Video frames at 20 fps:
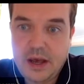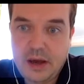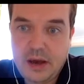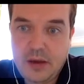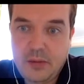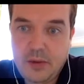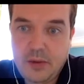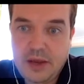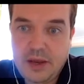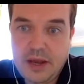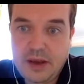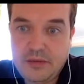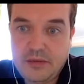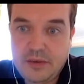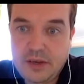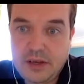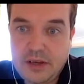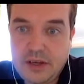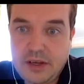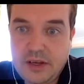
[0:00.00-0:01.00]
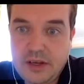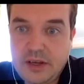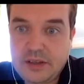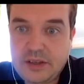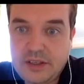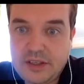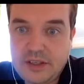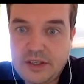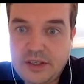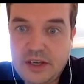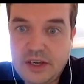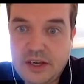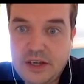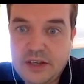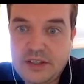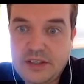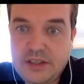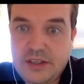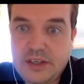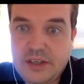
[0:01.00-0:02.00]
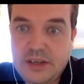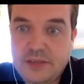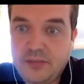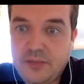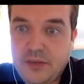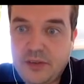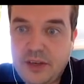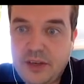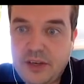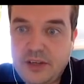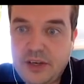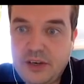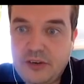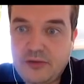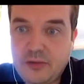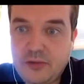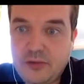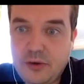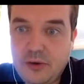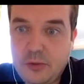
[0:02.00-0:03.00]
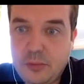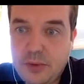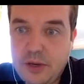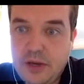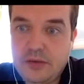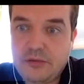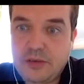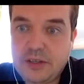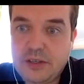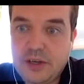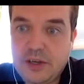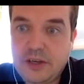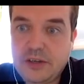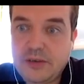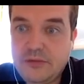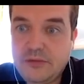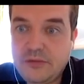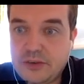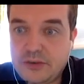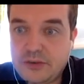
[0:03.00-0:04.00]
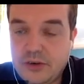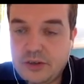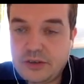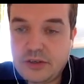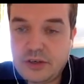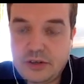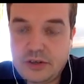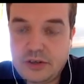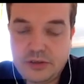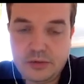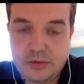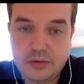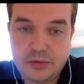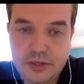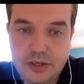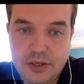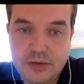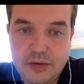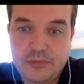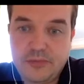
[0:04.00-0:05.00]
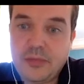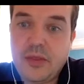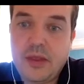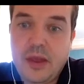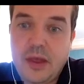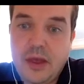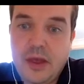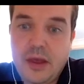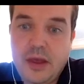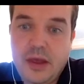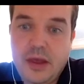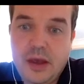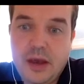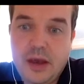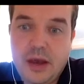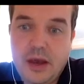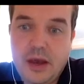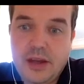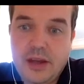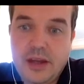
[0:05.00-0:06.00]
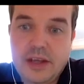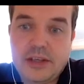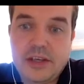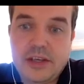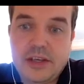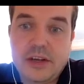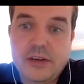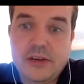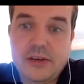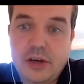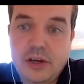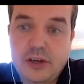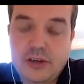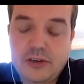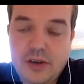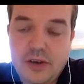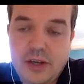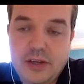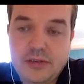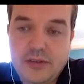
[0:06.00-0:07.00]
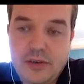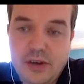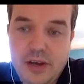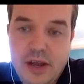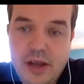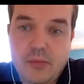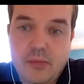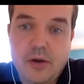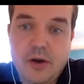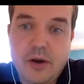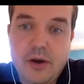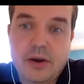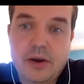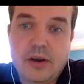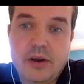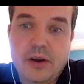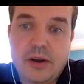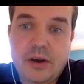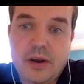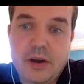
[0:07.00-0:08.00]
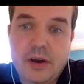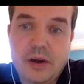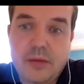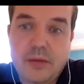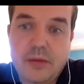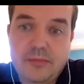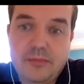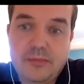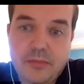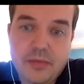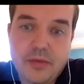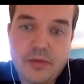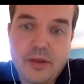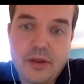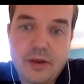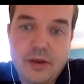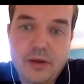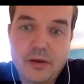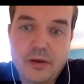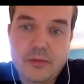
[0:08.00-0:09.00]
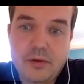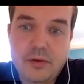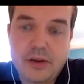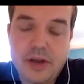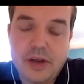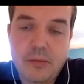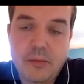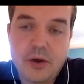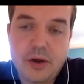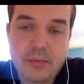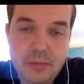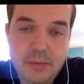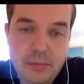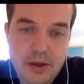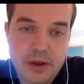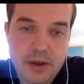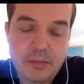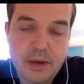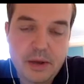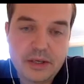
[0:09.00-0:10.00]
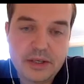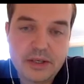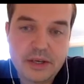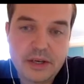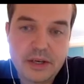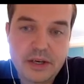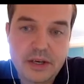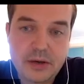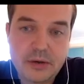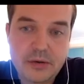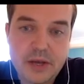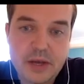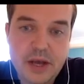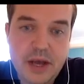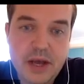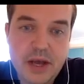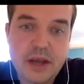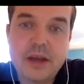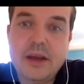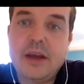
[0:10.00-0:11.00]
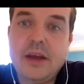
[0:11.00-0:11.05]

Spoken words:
We have the Central European Research Infrastructure Consortium. There's a knowledge transfer network, a network here based in the UK,